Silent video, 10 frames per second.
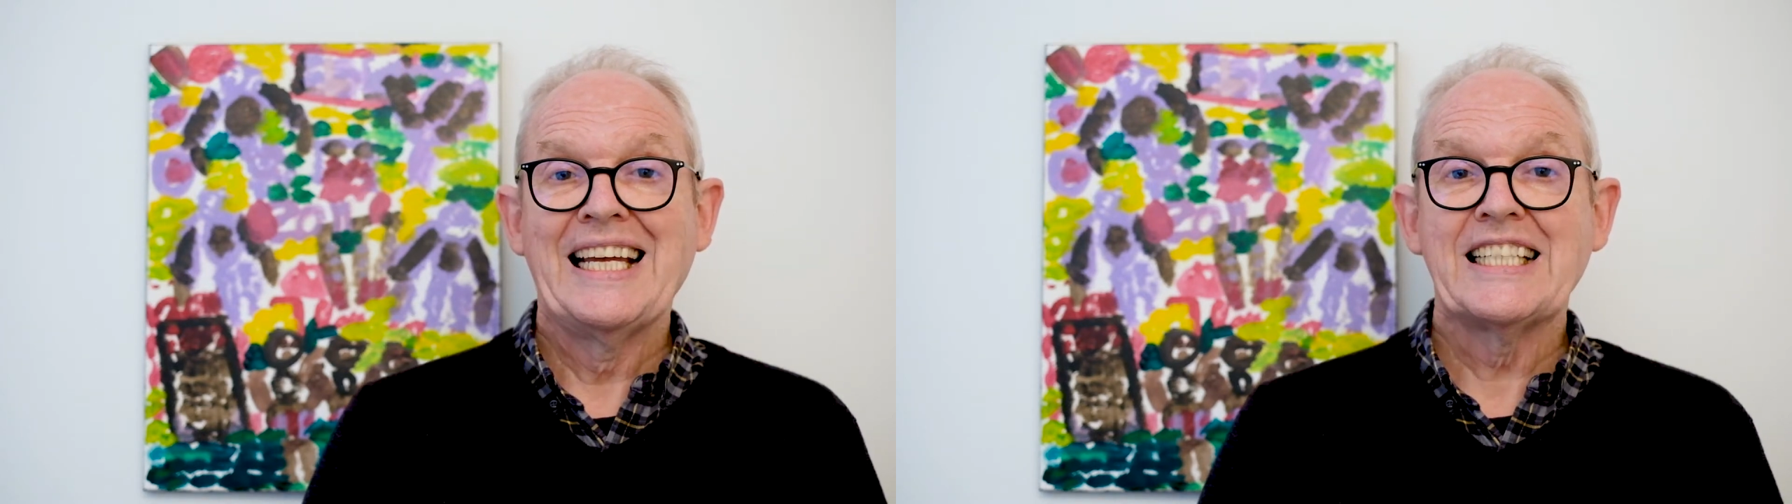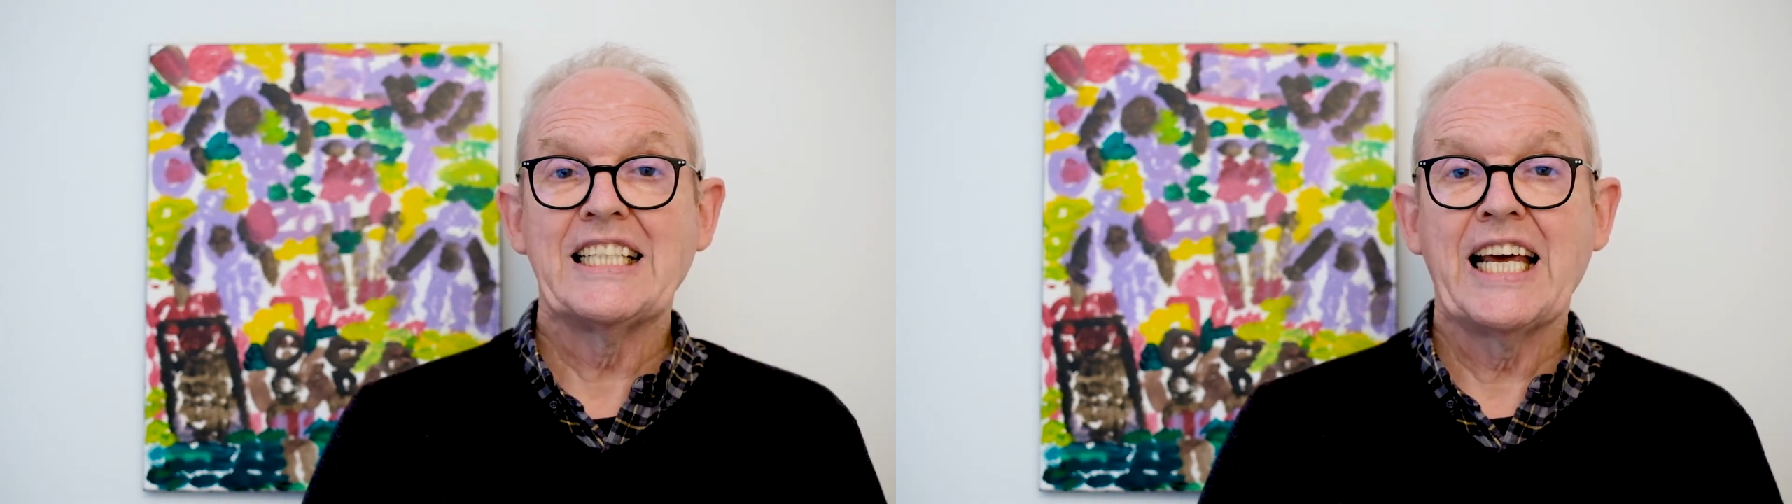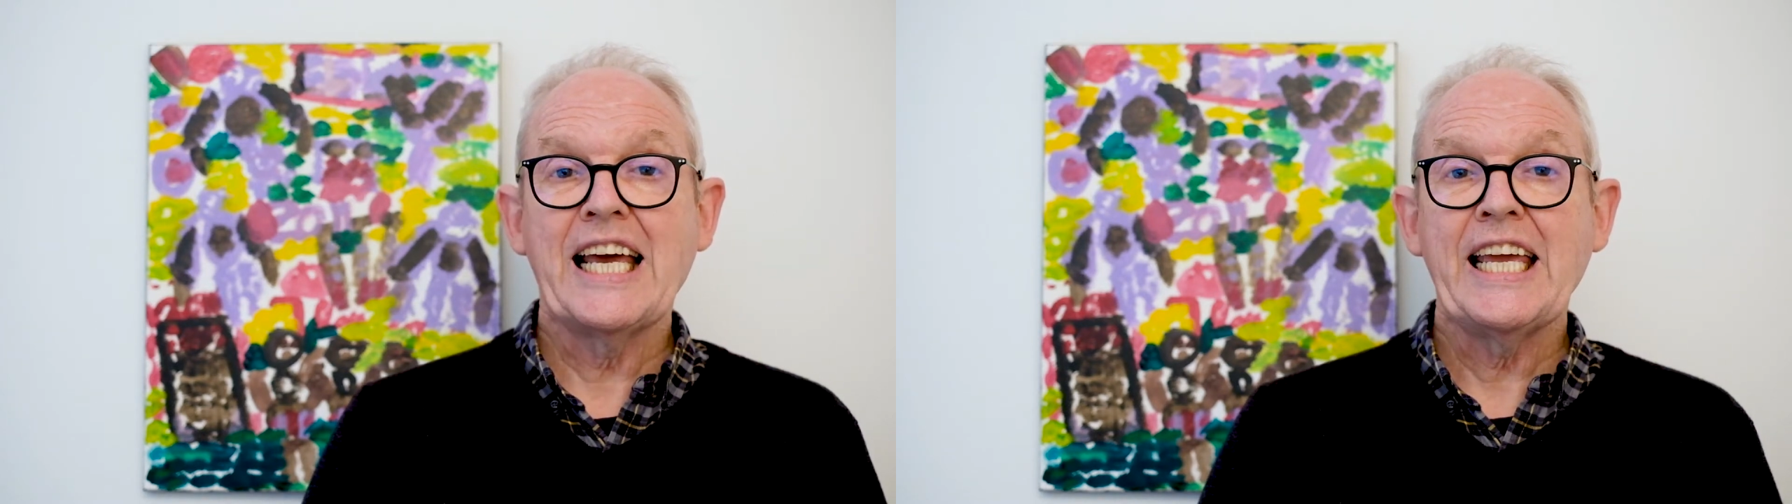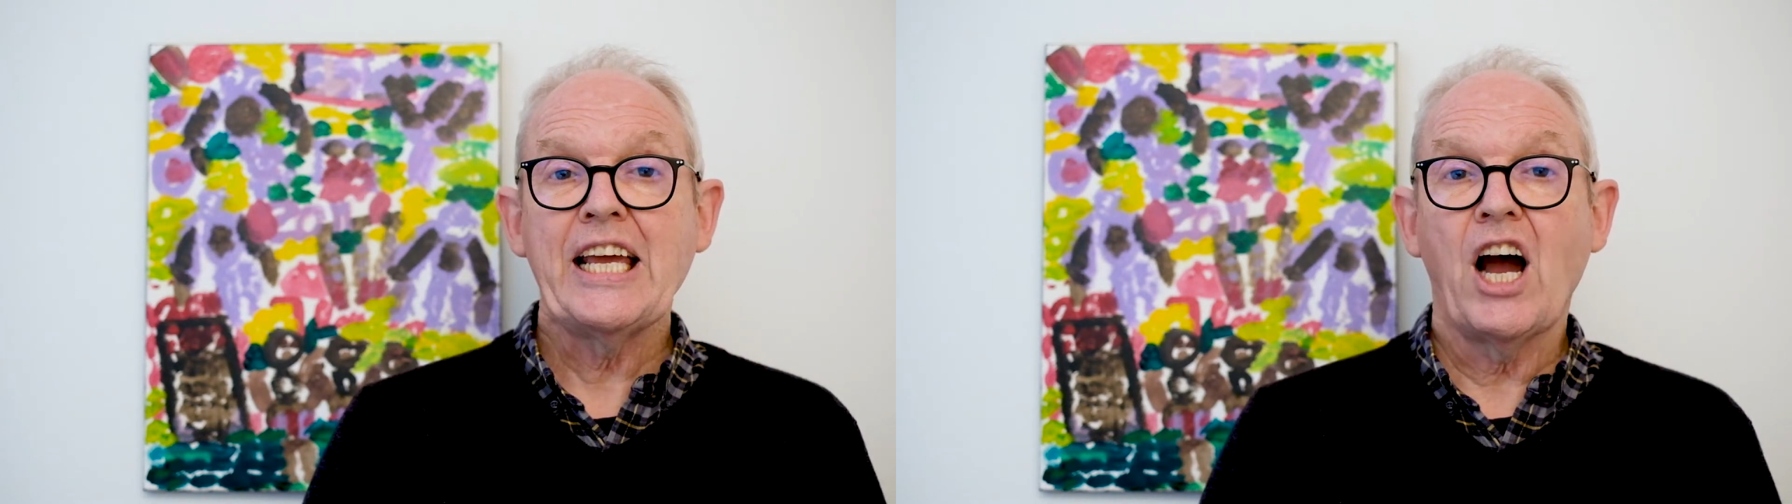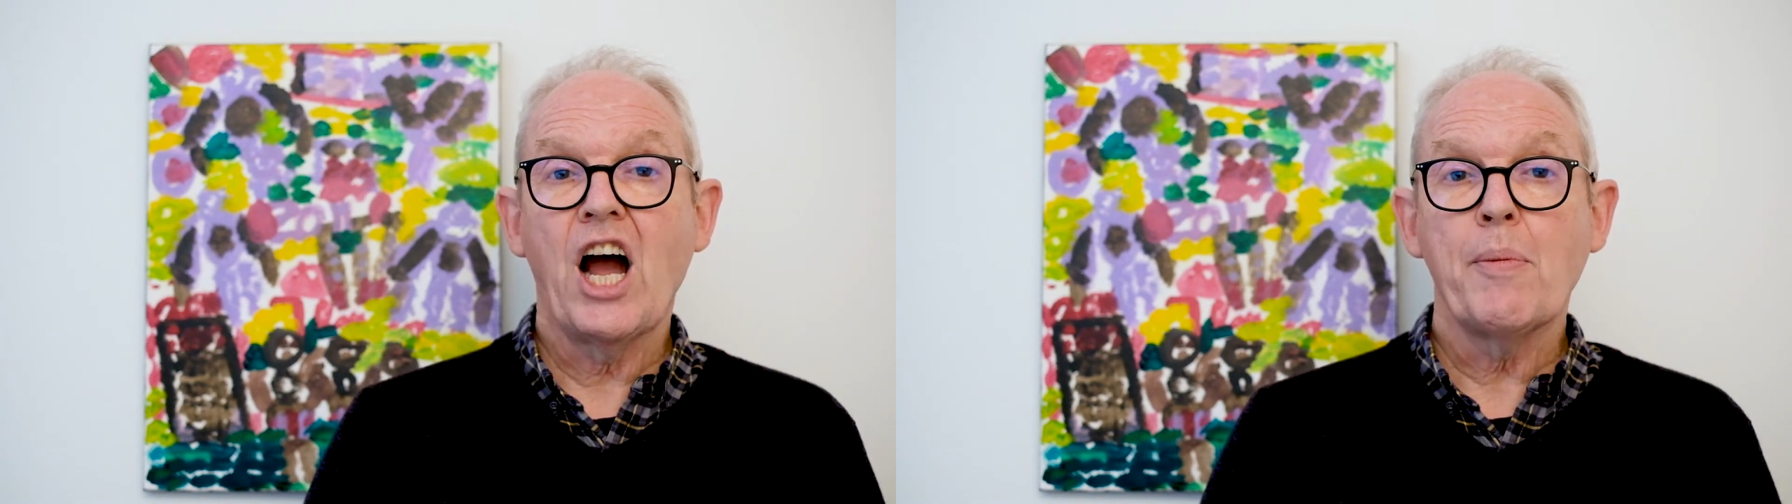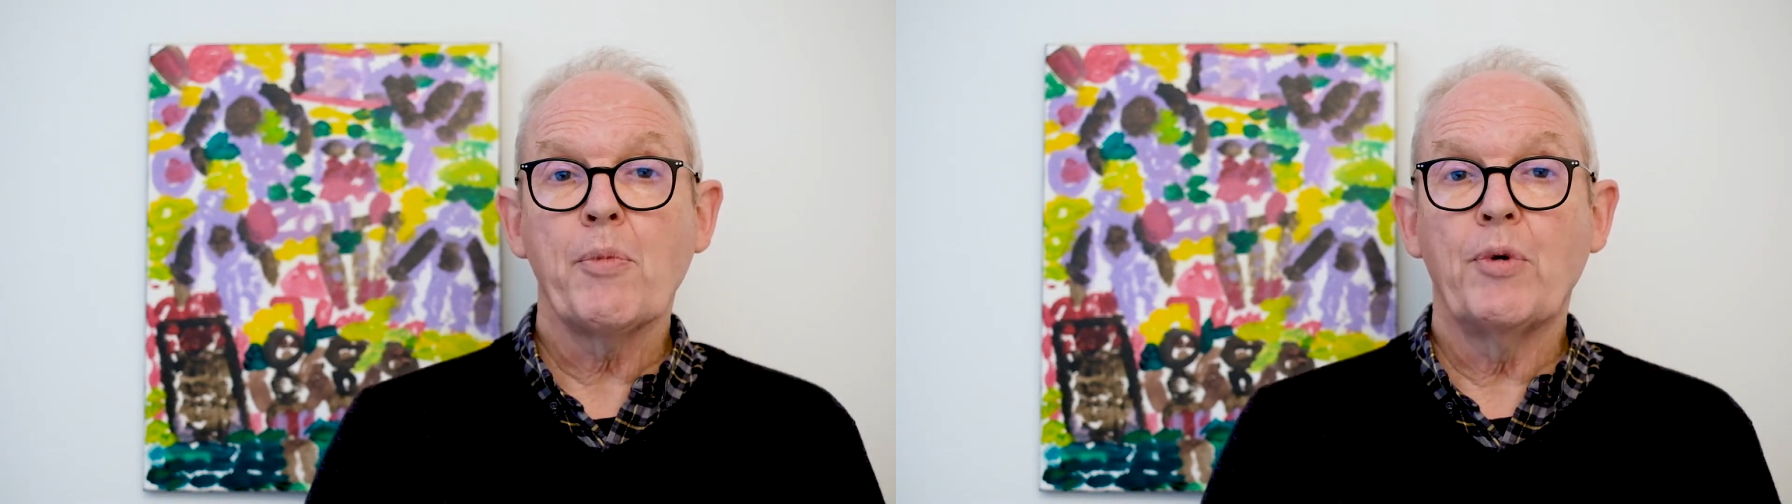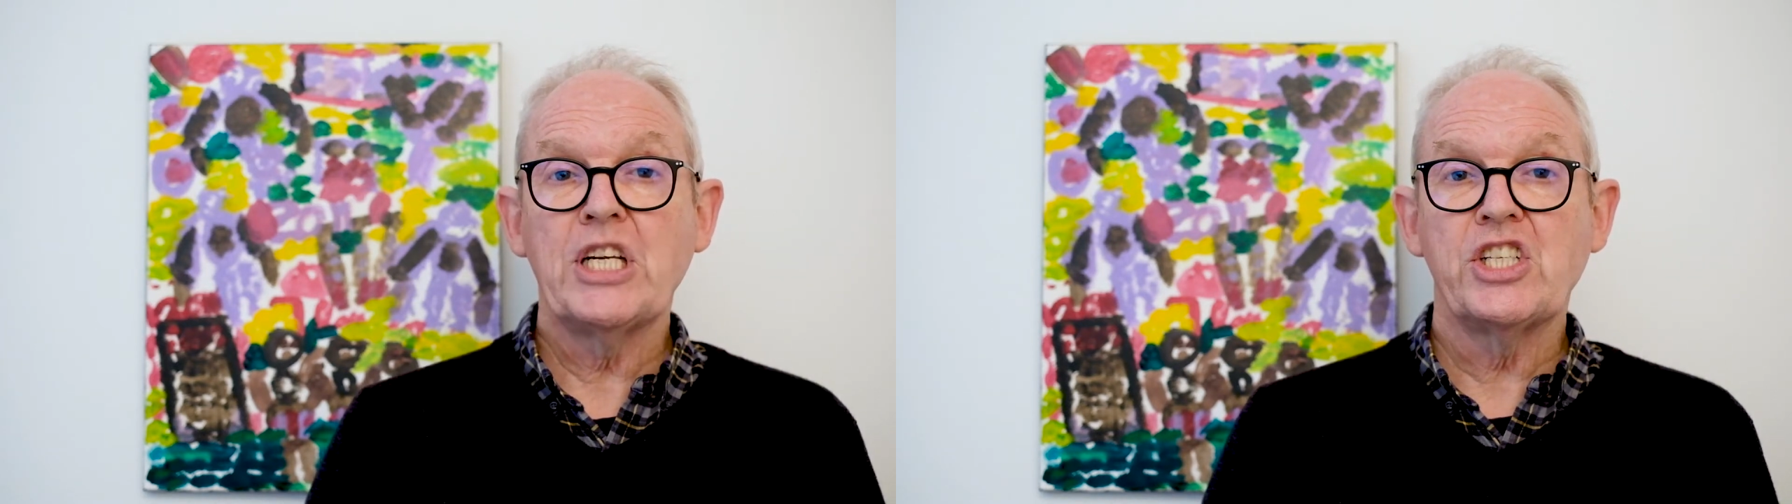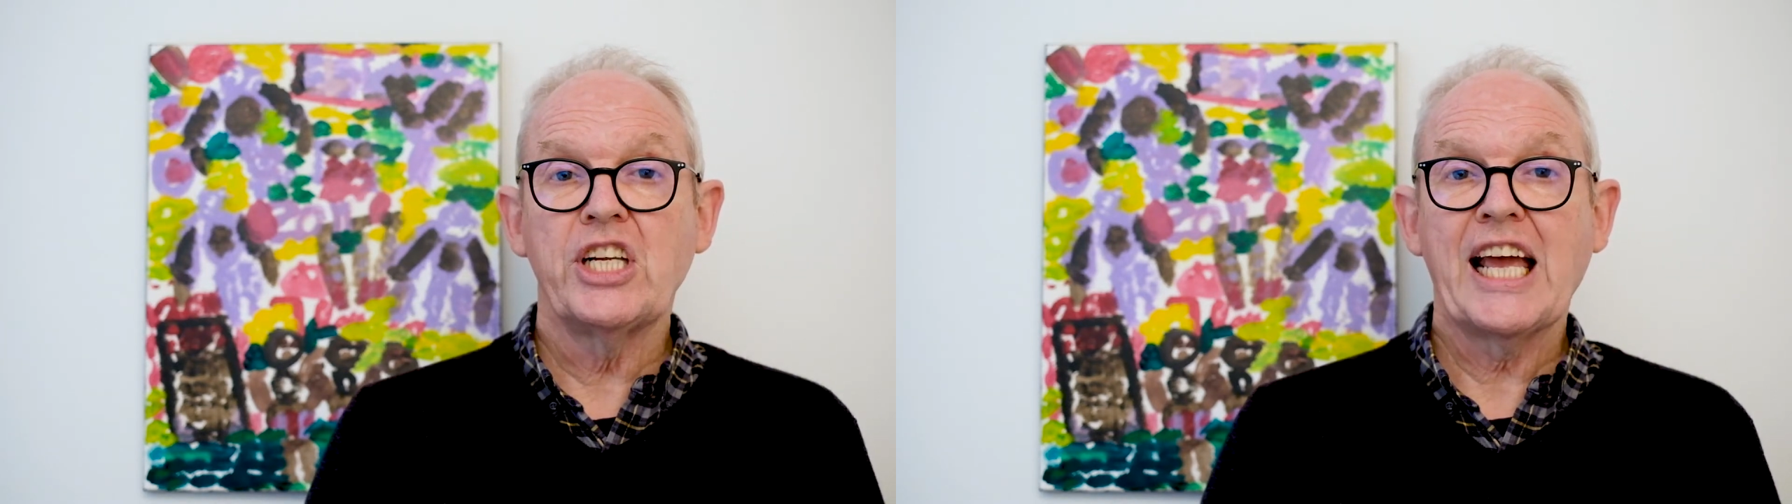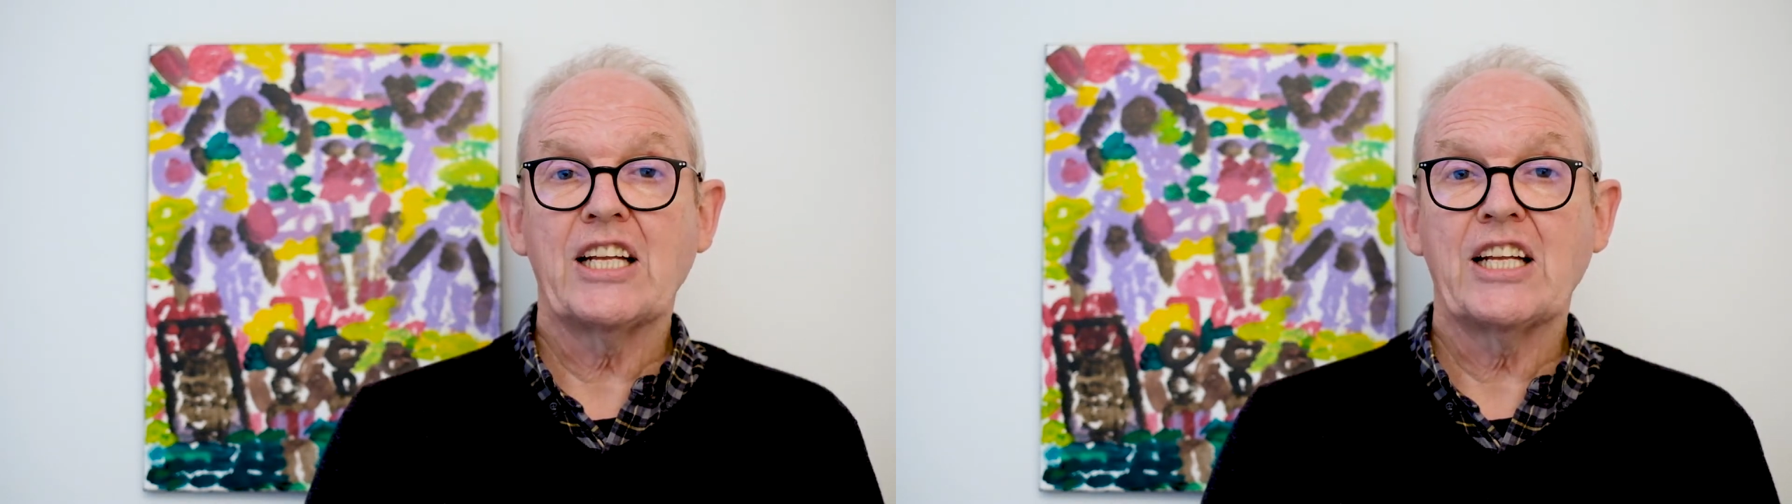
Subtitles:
Today I'm reaching